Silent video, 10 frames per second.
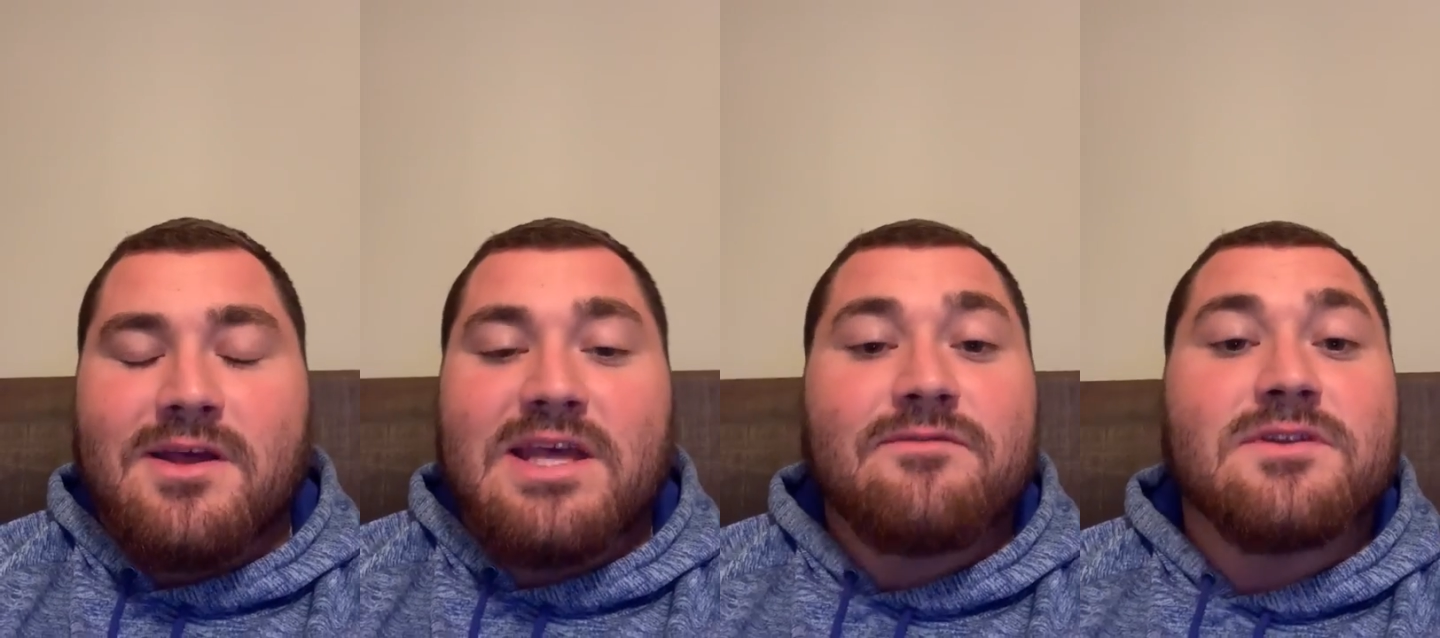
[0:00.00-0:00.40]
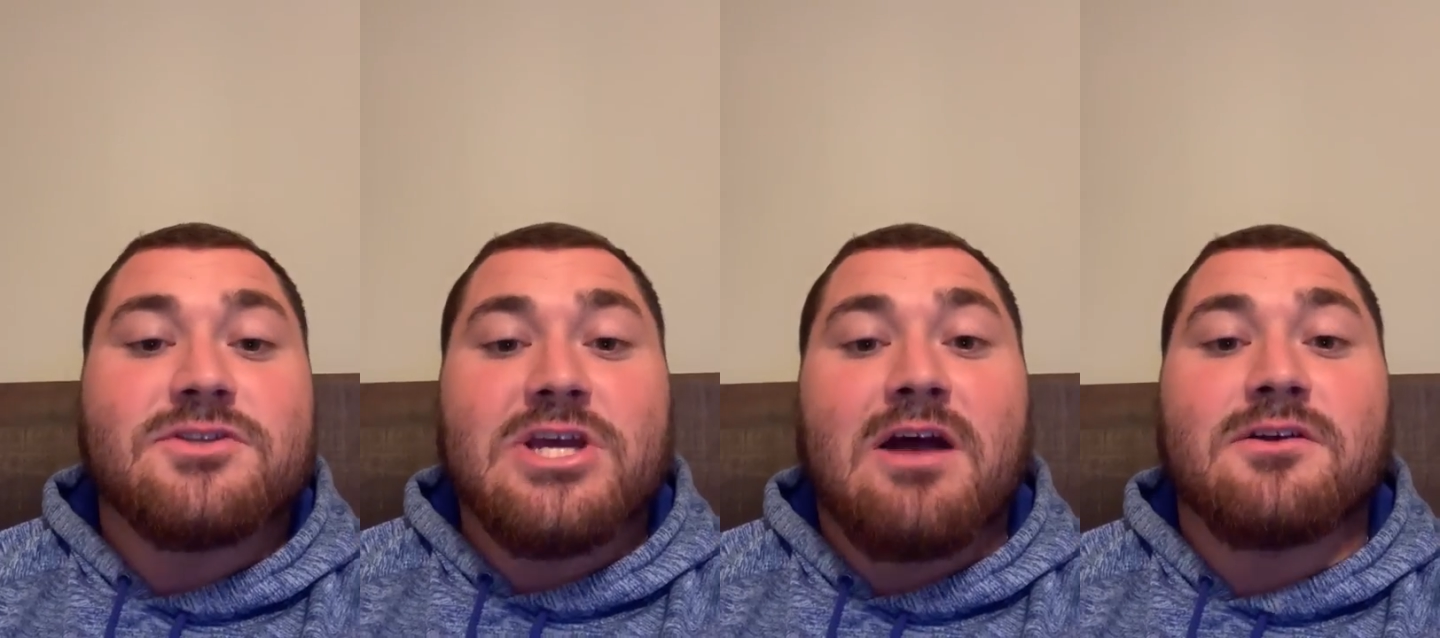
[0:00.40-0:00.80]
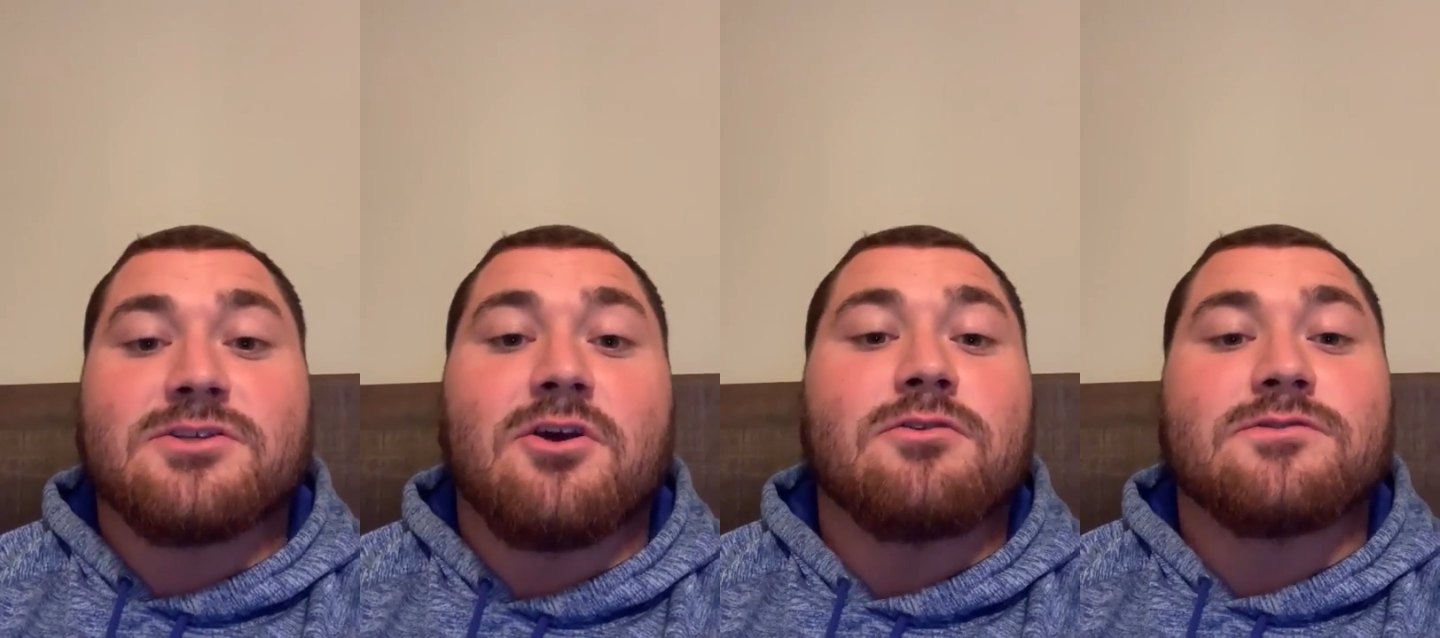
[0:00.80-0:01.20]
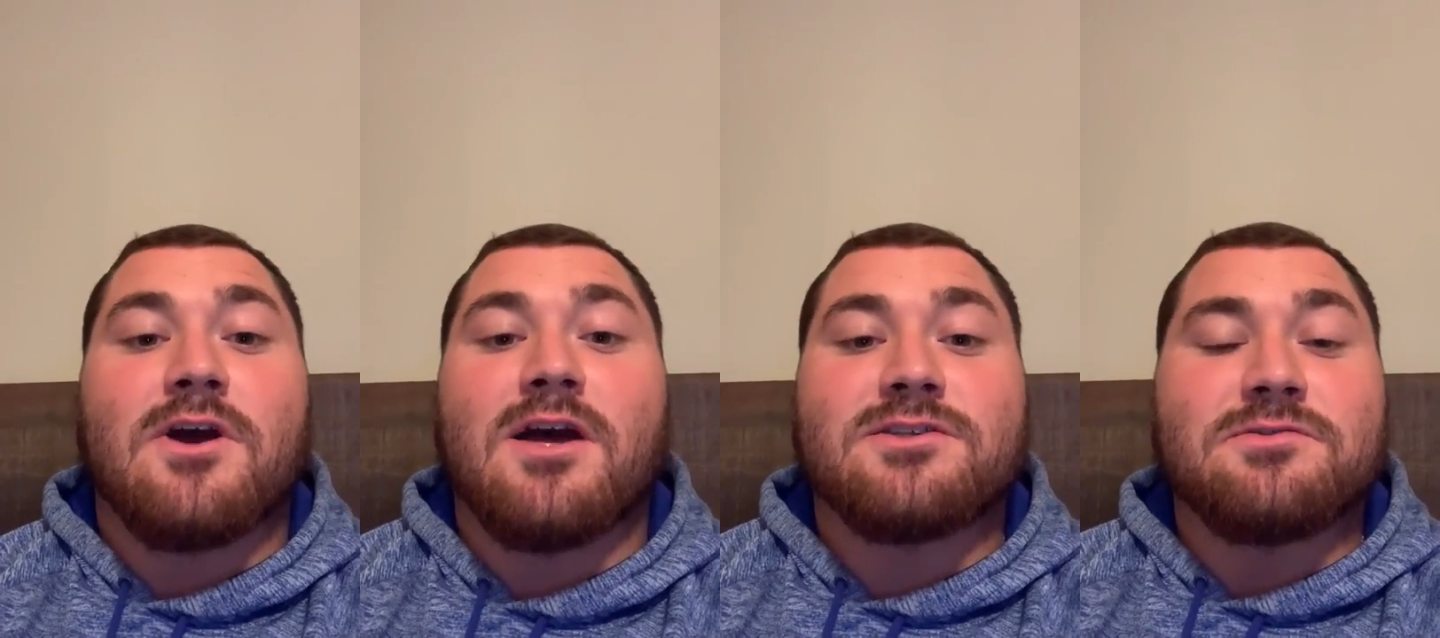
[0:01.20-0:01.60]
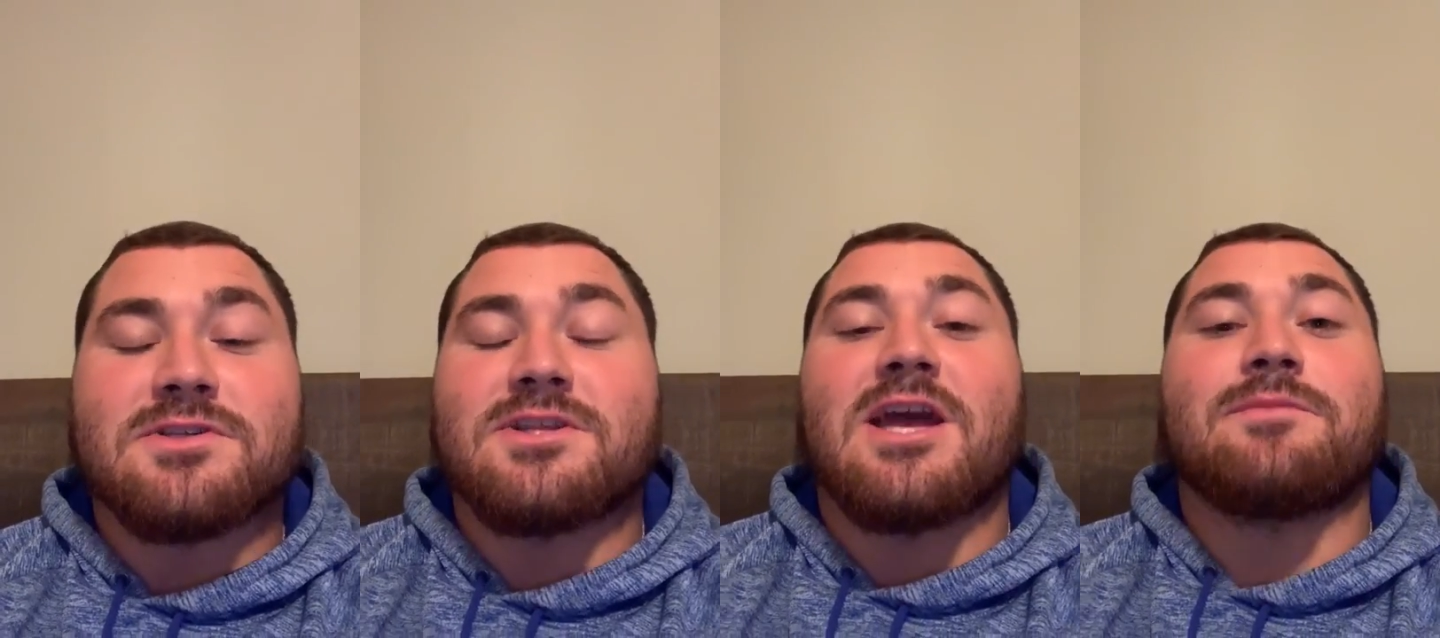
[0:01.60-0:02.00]
even challenge Coach Roz to a
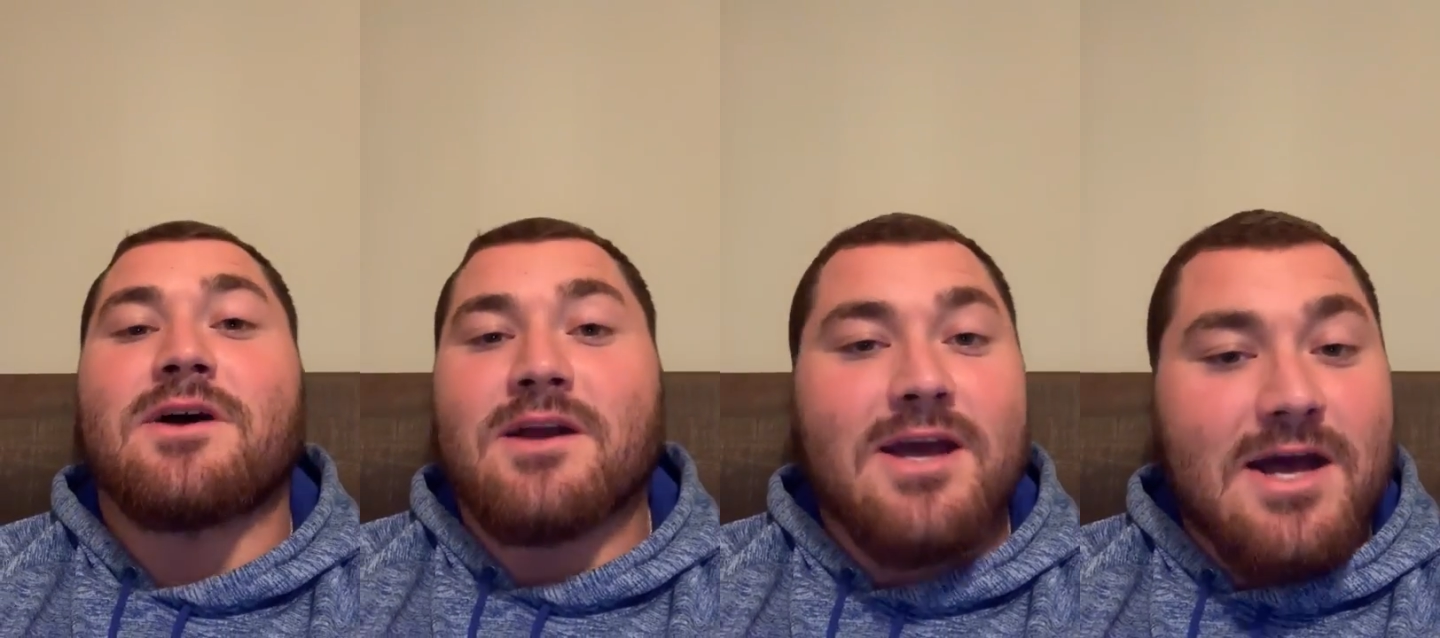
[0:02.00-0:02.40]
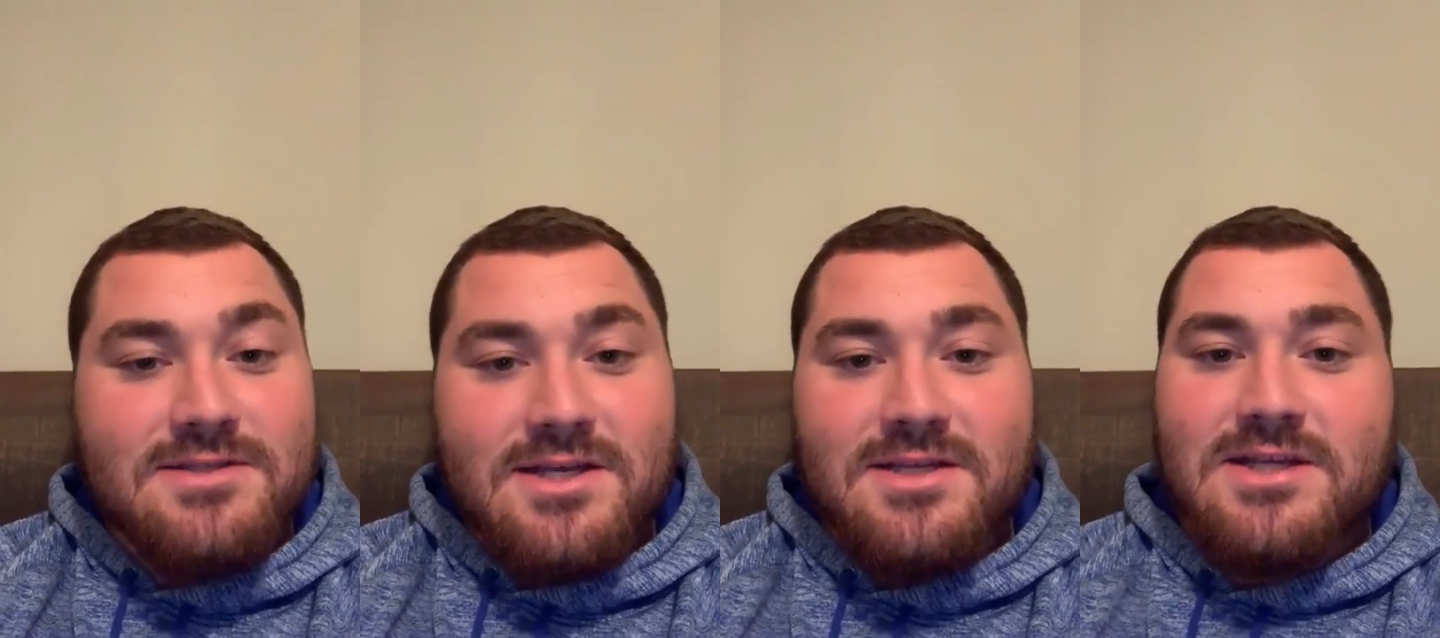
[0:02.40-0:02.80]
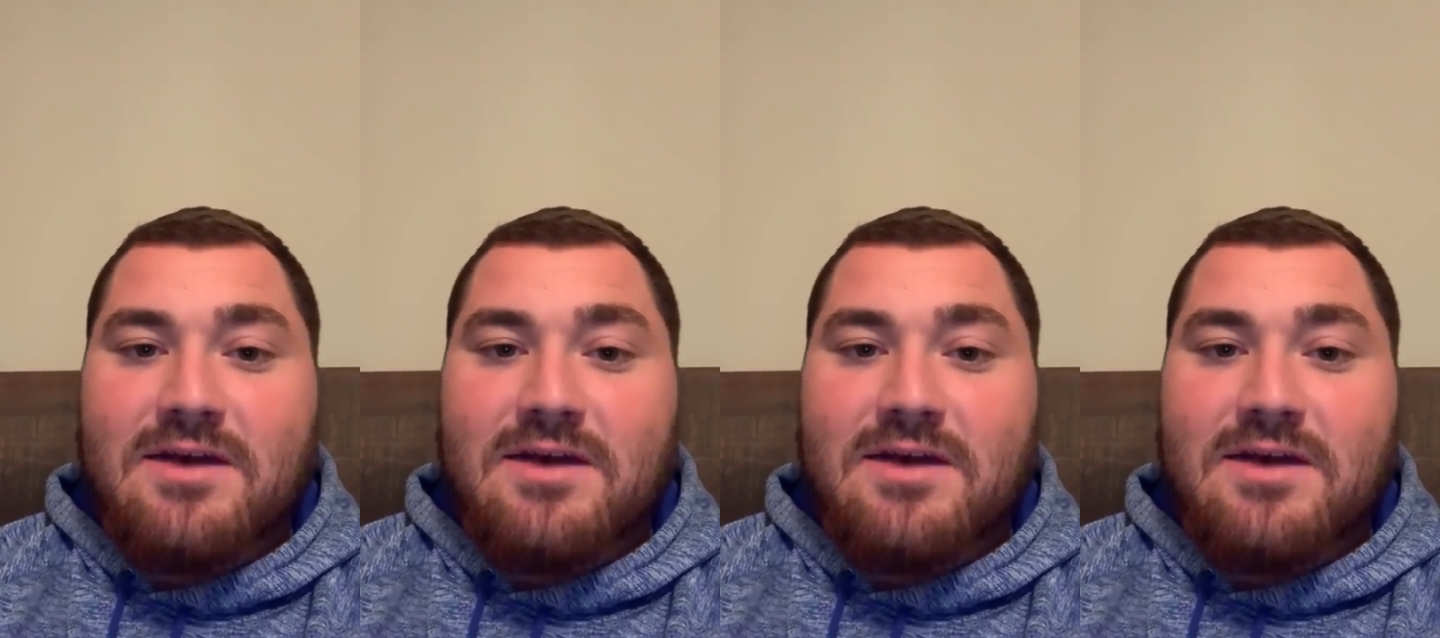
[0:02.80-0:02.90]
slam dunk contest.